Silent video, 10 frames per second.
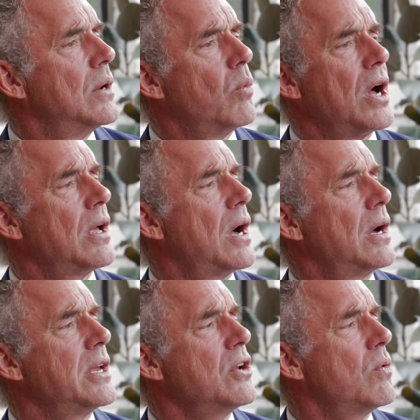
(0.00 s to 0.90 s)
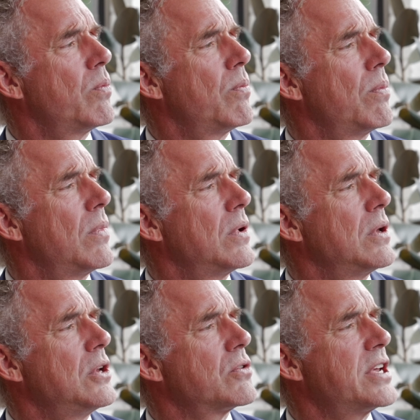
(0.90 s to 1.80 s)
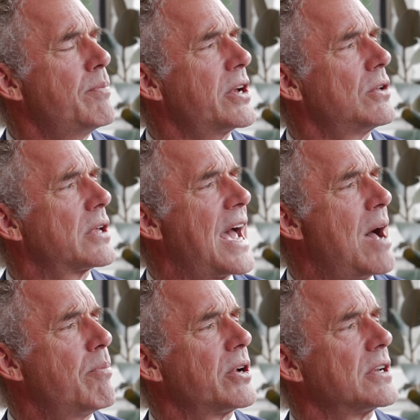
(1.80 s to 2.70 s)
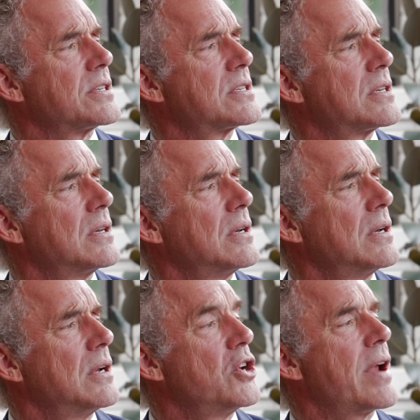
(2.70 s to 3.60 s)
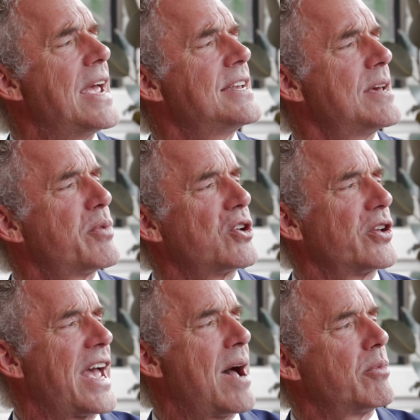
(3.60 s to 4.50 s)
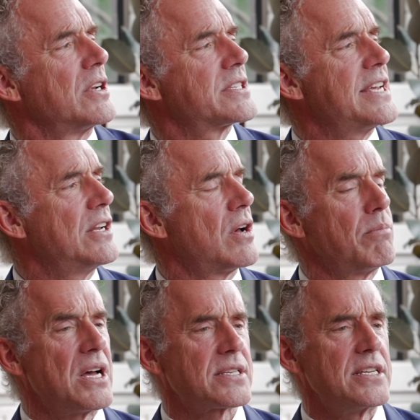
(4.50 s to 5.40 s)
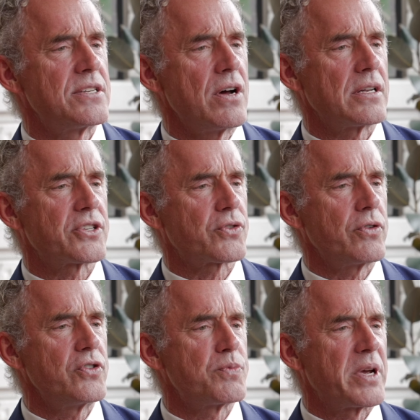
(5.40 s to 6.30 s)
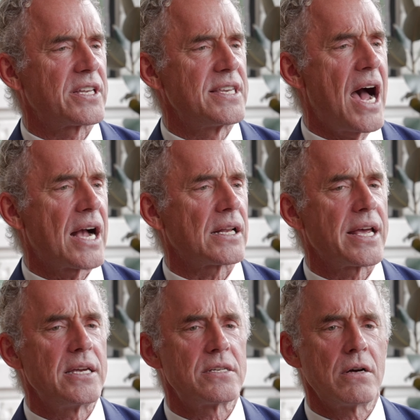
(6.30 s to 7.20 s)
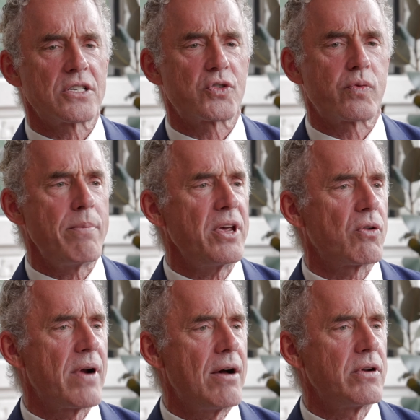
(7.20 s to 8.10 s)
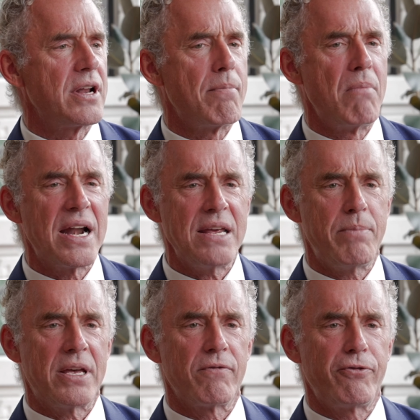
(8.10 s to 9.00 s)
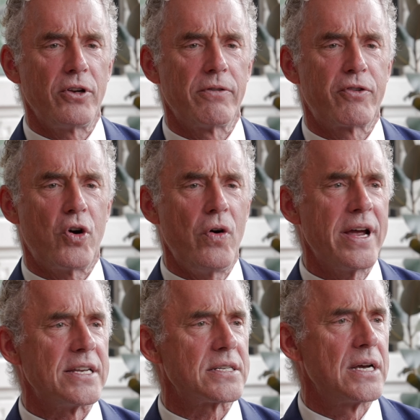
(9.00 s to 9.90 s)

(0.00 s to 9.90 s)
Well, you know, your typical capitalist, your atypical capitalist, Elon Musk, he's not Scrooge McDuck. Like he's not swimming around in a money bin full of coins,